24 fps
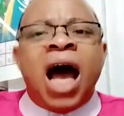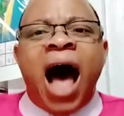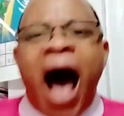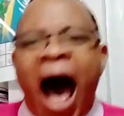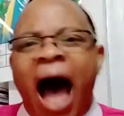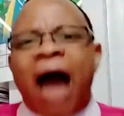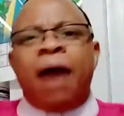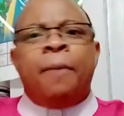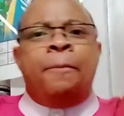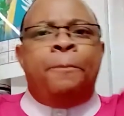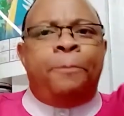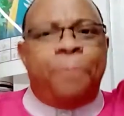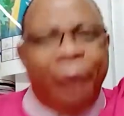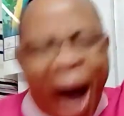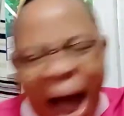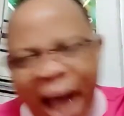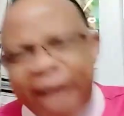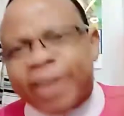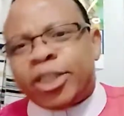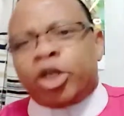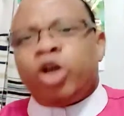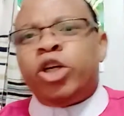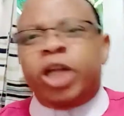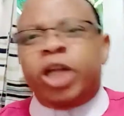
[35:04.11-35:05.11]
I
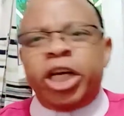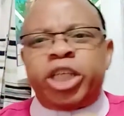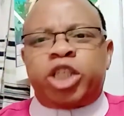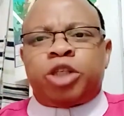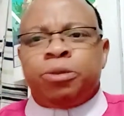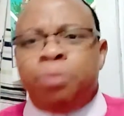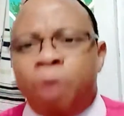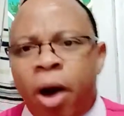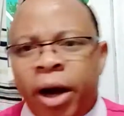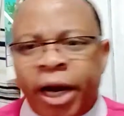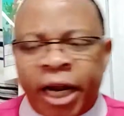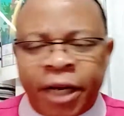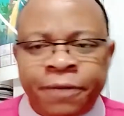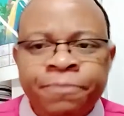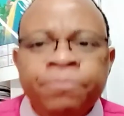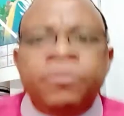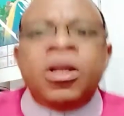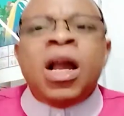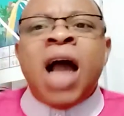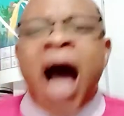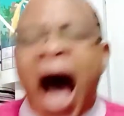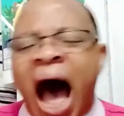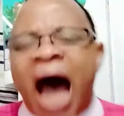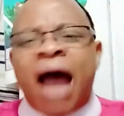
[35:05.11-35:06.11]
bind you this morning.
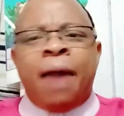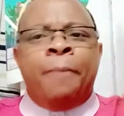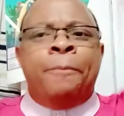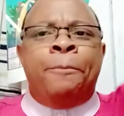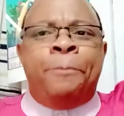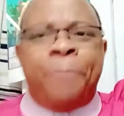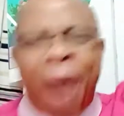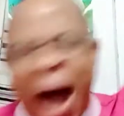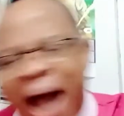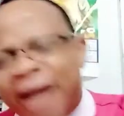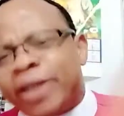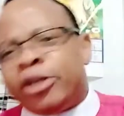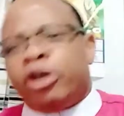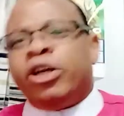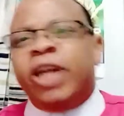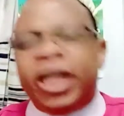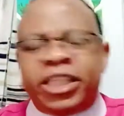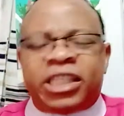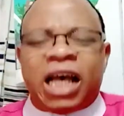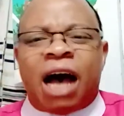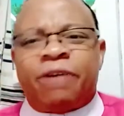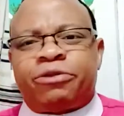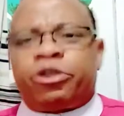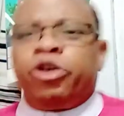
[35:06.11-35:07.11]
I bind you
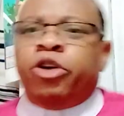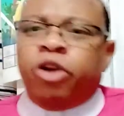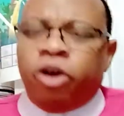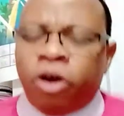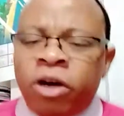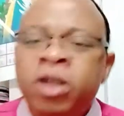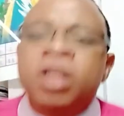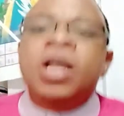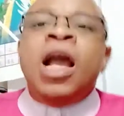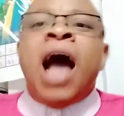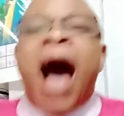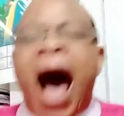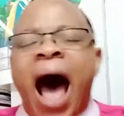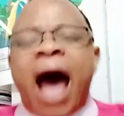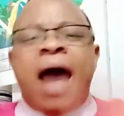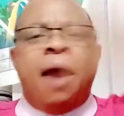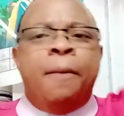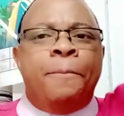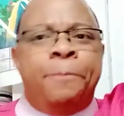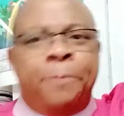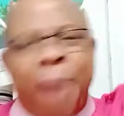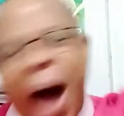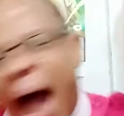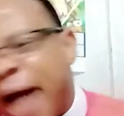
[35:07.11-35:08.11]
this afternoon. I
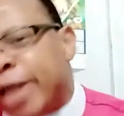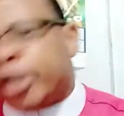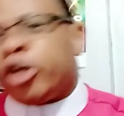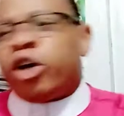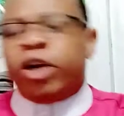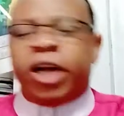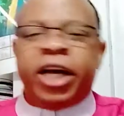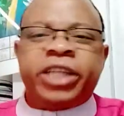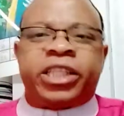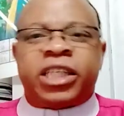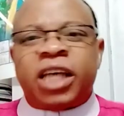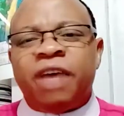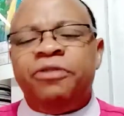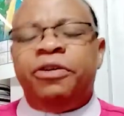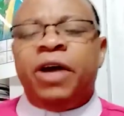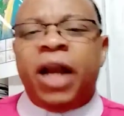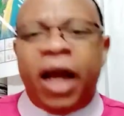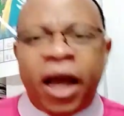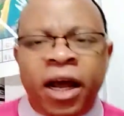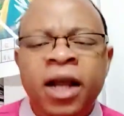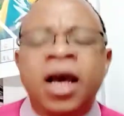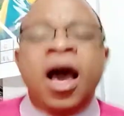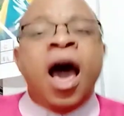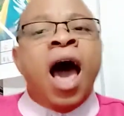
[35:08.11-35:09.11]
bind you this
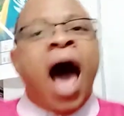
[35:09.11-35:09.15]
evening.